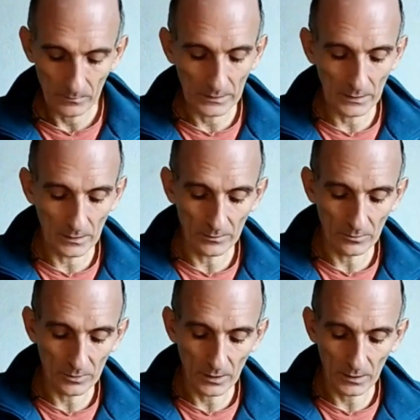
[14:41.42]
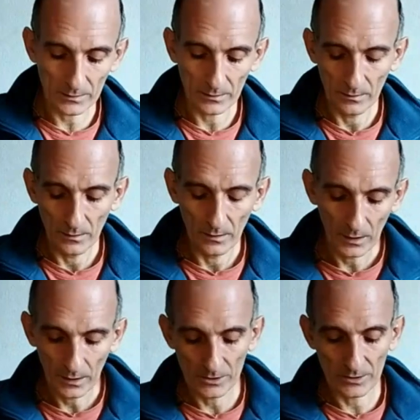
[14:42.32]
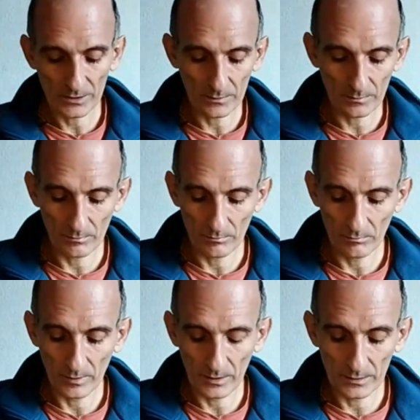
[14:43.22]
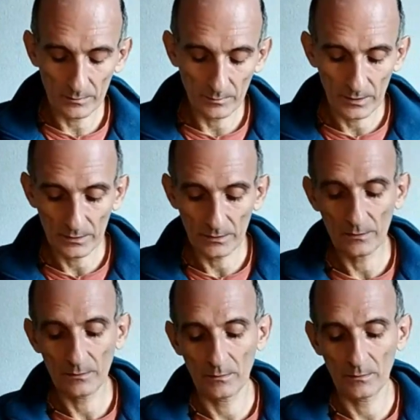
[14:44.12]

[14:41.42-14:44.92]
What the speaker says: here I don't cut, I just bend it